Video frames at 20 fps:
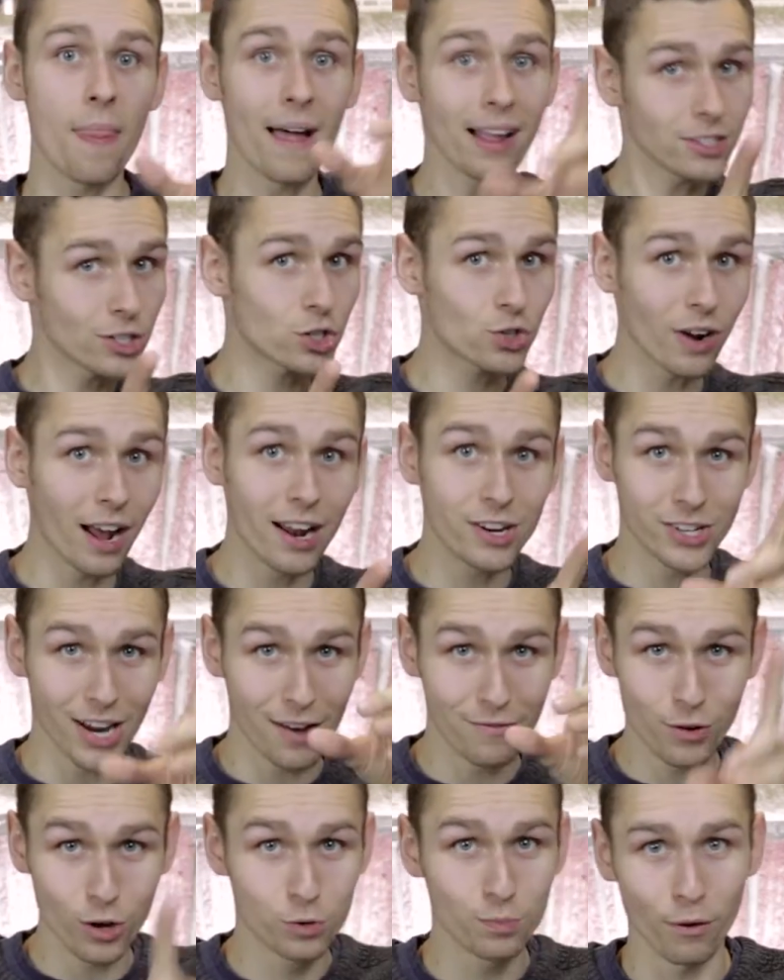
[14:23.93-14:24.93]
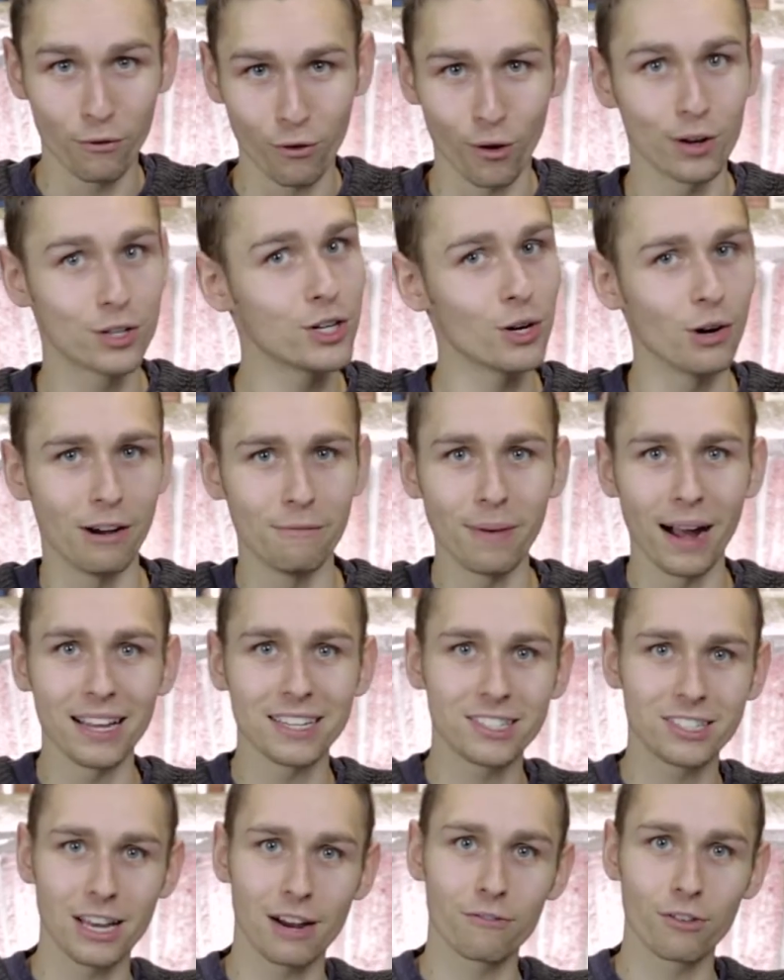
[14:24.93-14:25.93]
And that's a strategy I've used before too. I
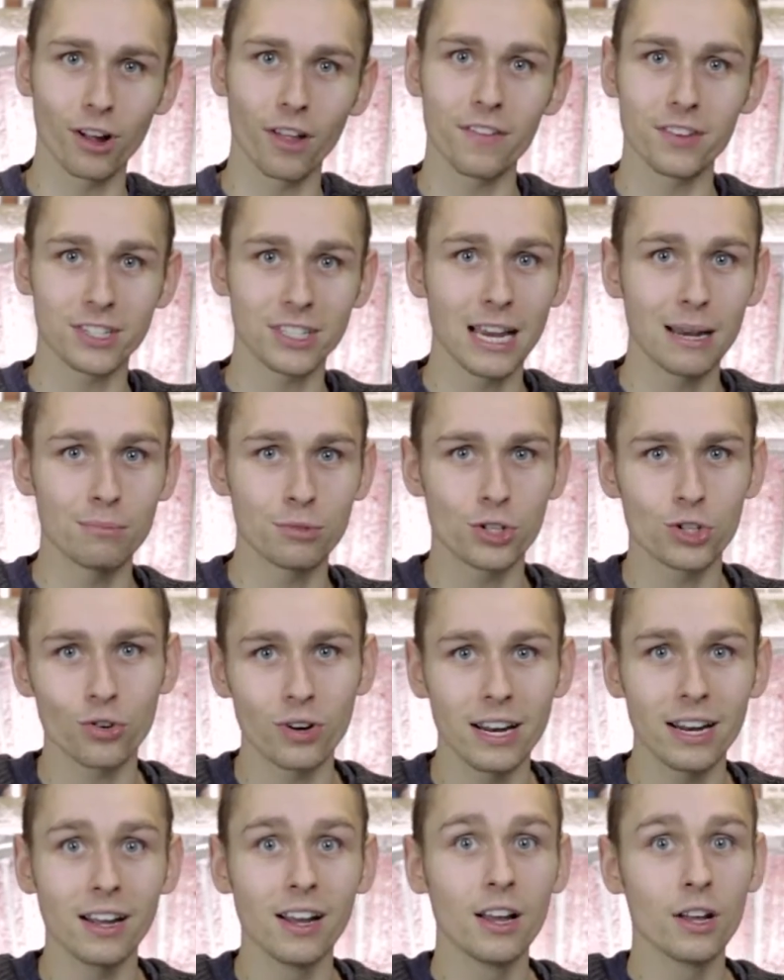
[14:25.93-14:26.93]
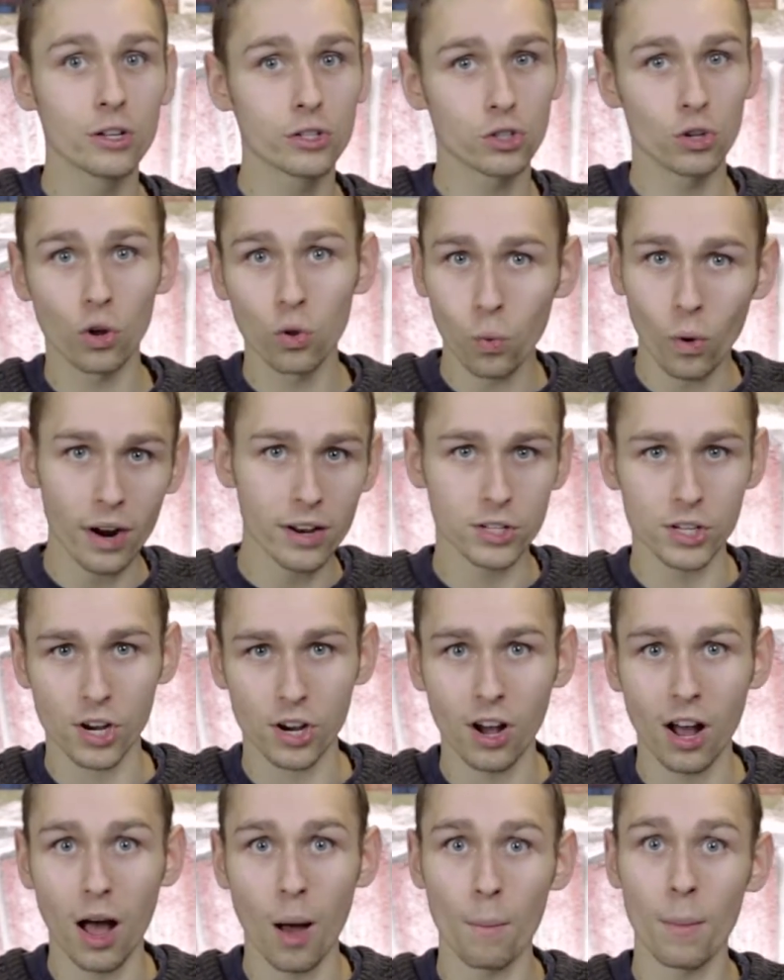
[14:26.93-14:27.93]
bought several on the same street, sold one as a
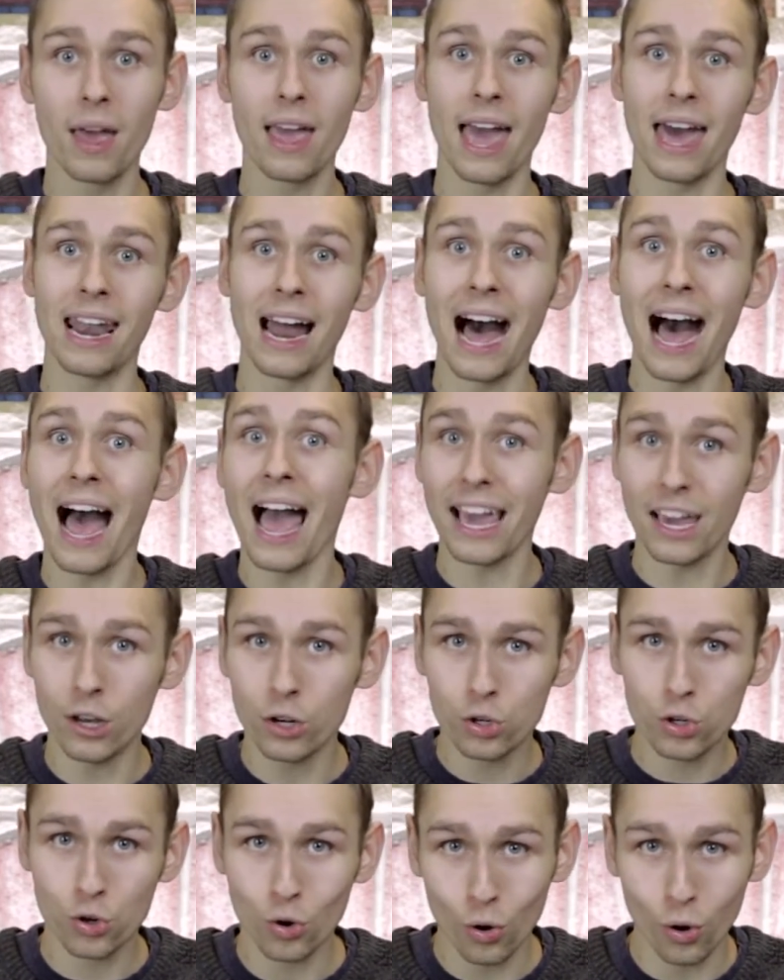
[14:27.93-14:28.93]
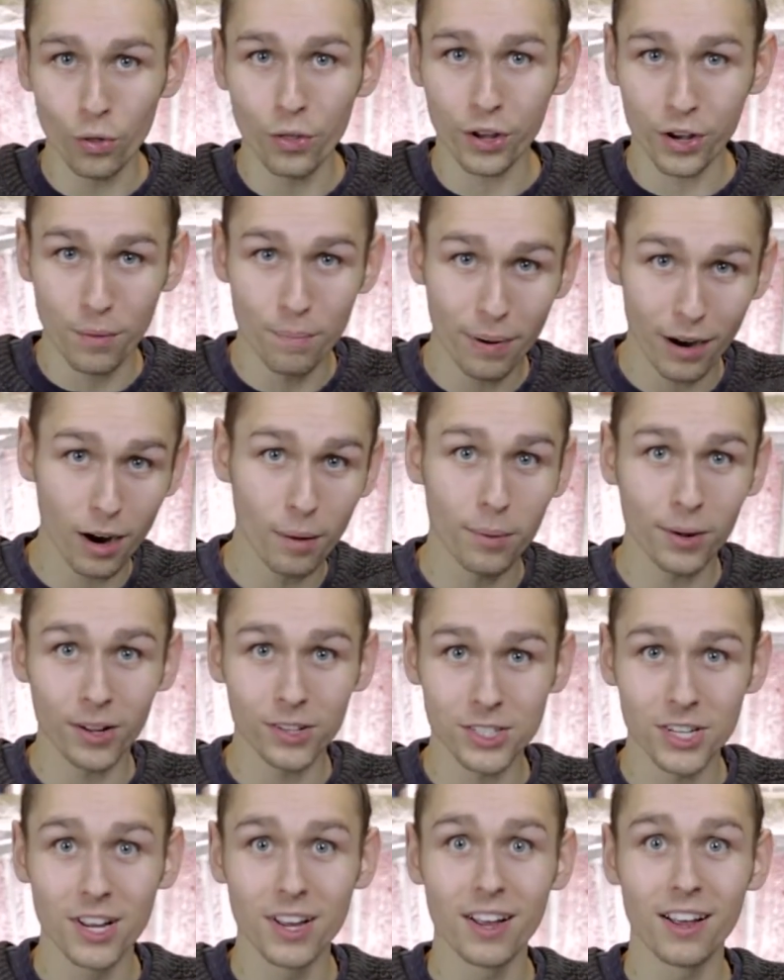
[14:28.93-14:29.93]
comp, and I controlled the
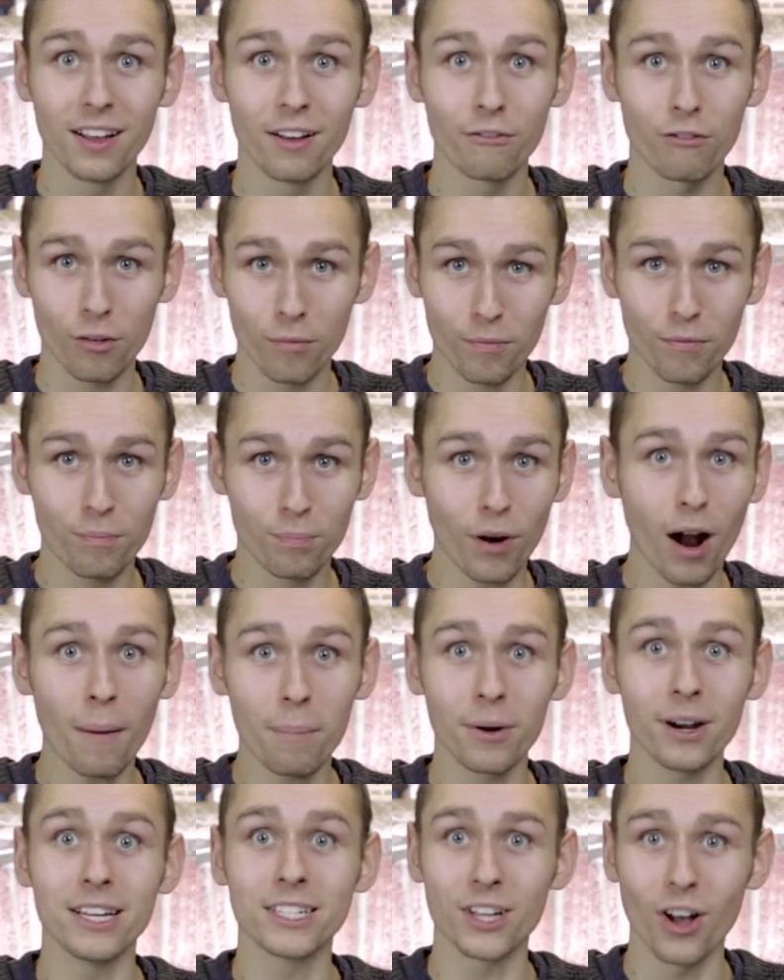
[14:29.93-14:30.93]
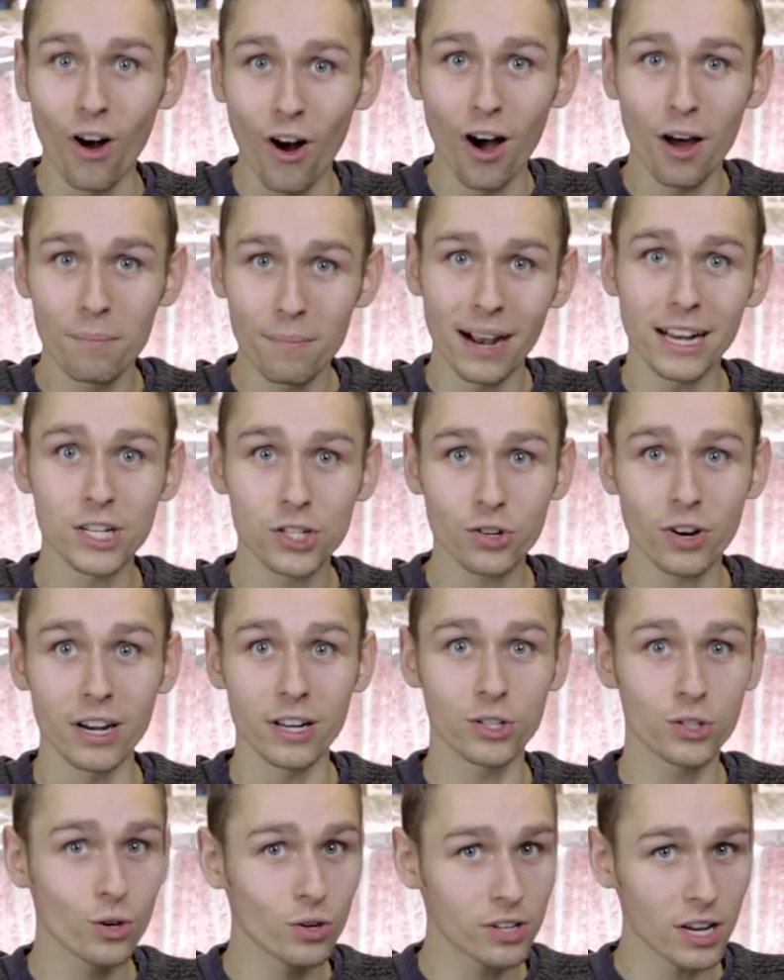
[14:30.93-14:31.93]
comparables from properties on my
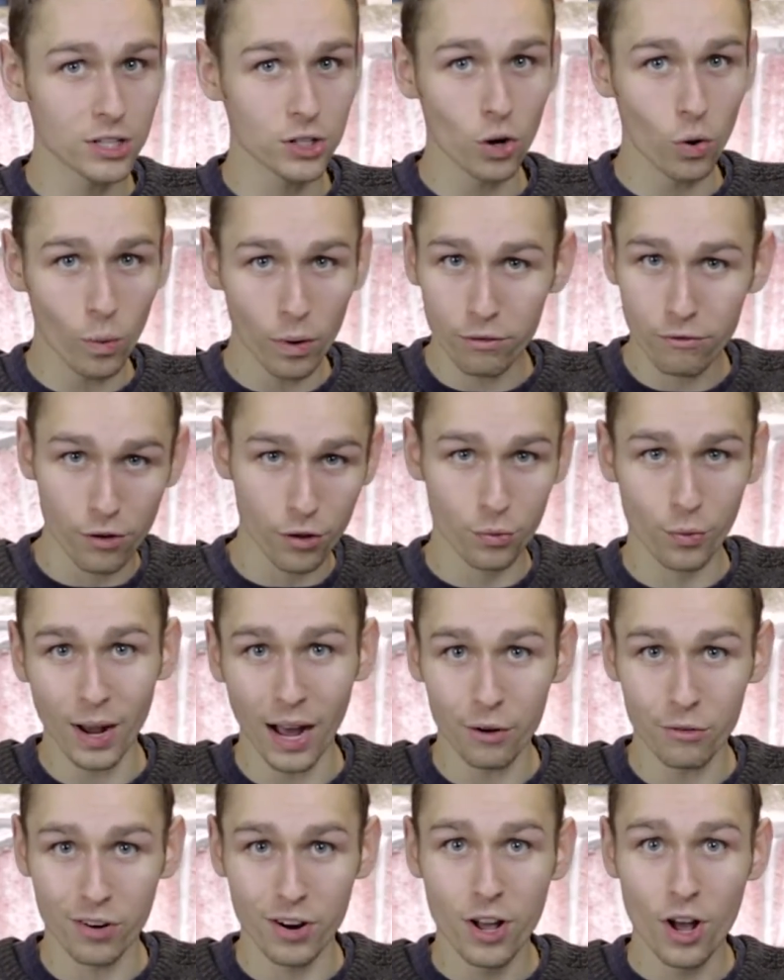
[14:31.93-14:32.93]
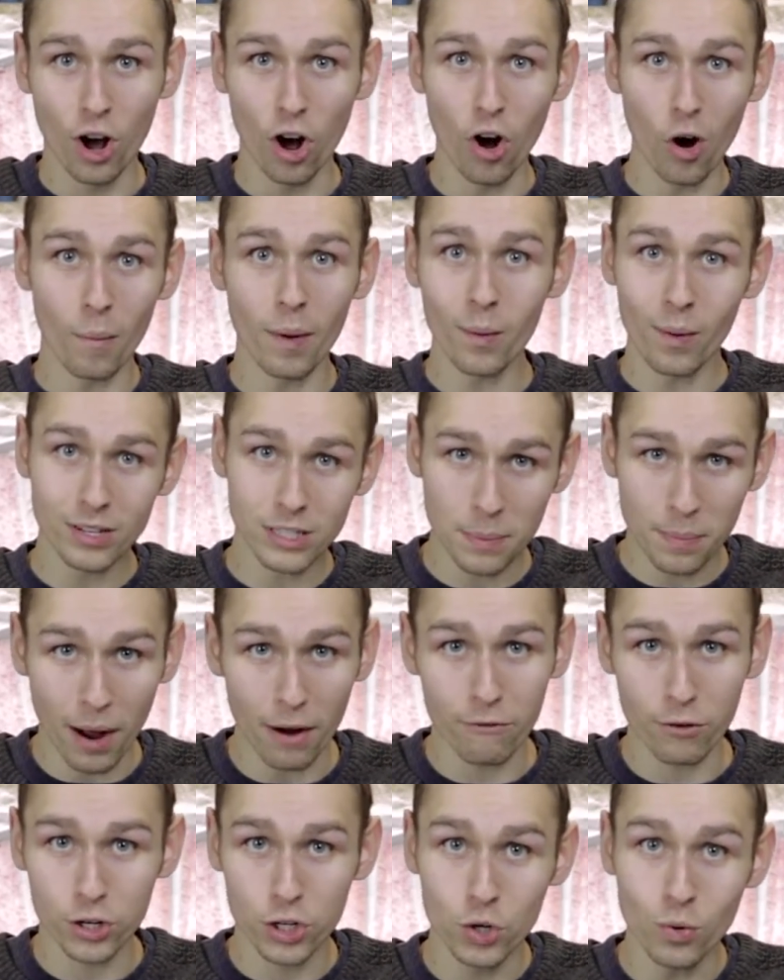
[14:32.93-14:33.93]
street. As soon as I sold one for 300, all my ones I
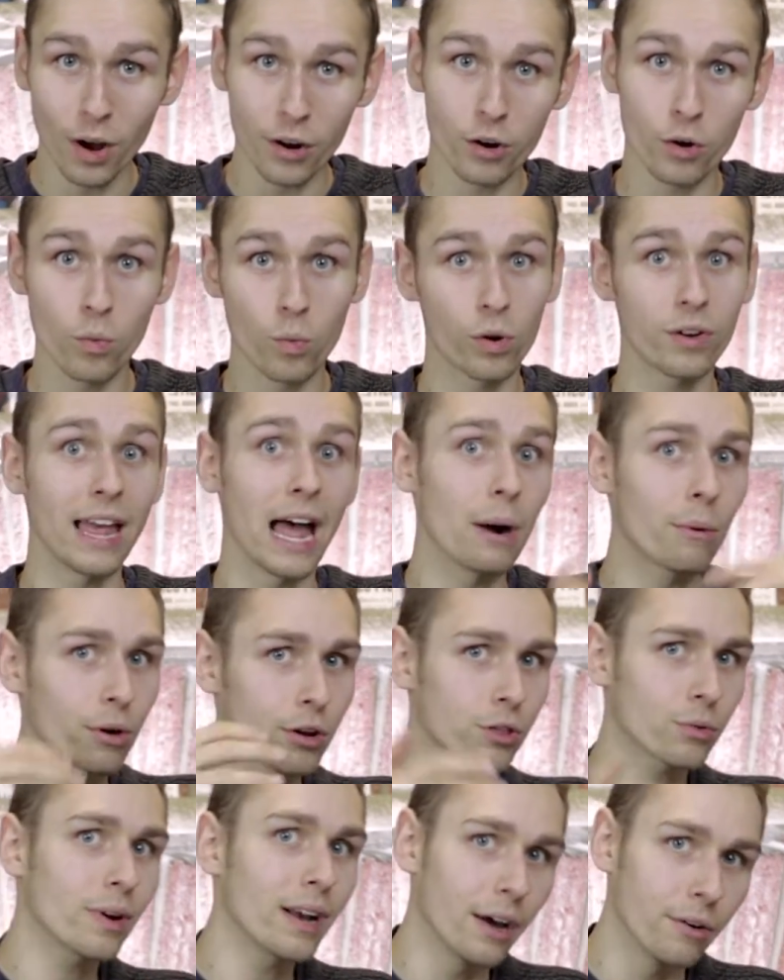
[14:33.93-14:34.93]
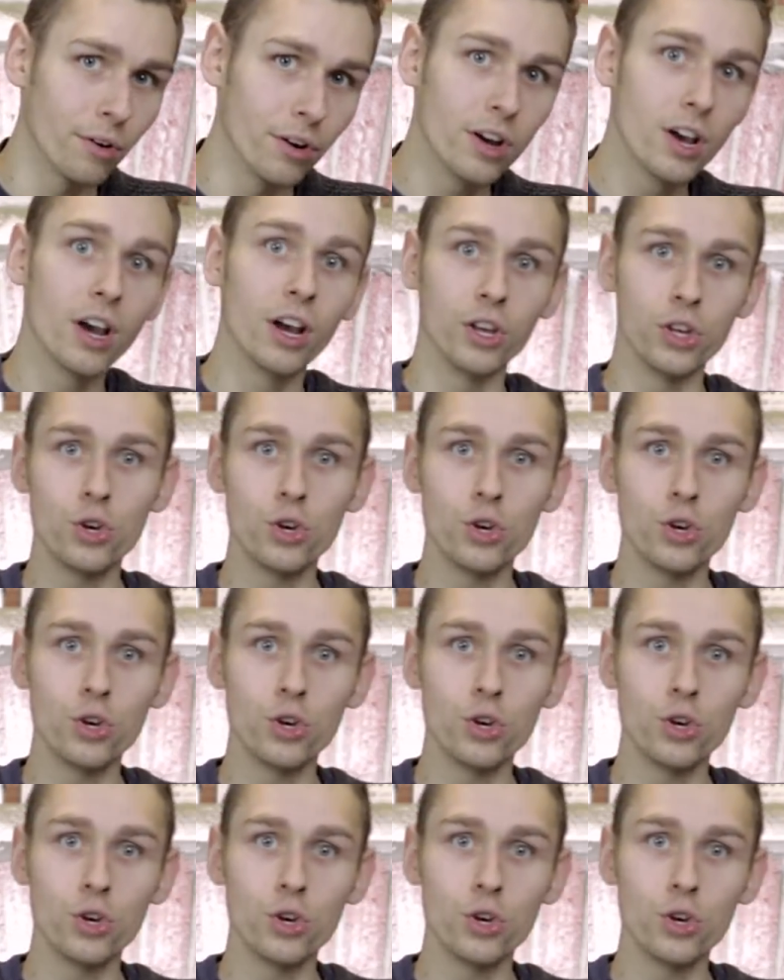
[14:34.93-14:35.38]
bought for 200 were now worth 300.